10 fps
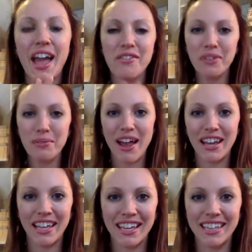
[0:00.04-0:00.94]

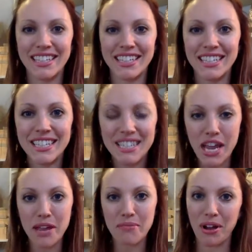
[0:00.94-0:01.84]
Everybody, this is
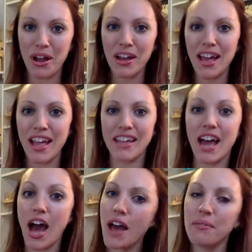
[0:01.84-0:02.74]
Tamra, and
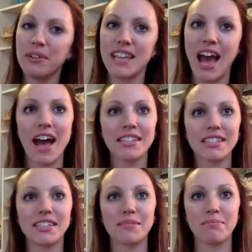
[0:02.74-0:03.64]
I was
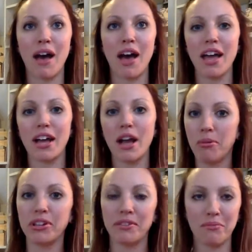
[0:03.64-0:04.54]
asked by a
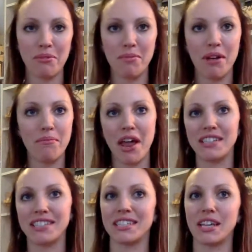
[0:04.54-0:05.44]
couple different people, I've been
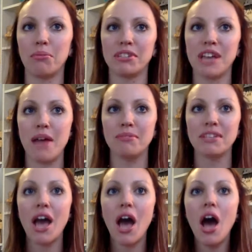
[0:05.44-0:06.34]
asked this a couple times,
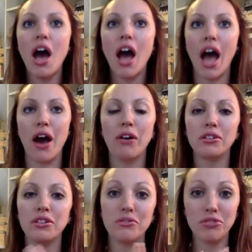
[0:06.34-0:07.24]
how
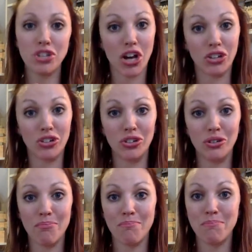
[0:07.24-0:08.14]
do you
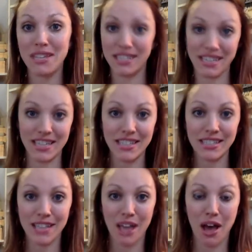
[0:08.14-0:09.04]
juggle
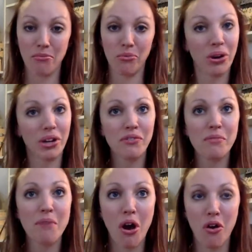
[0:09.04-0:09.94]
business, working
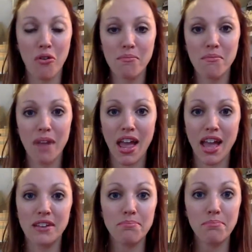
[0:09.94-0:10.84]
from home,
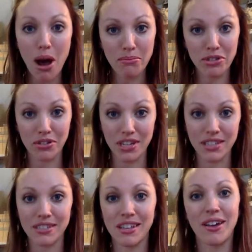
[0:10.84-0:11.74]
and mom
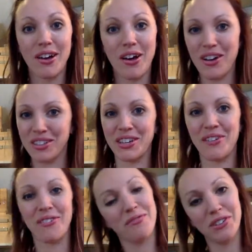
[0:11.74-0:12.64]
duties?
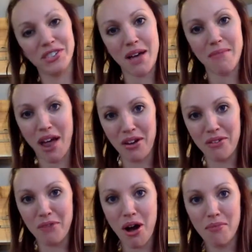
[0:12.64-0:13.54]
Also, full-time
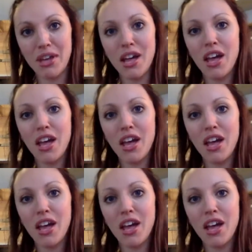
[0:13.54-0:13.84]
at-home mom.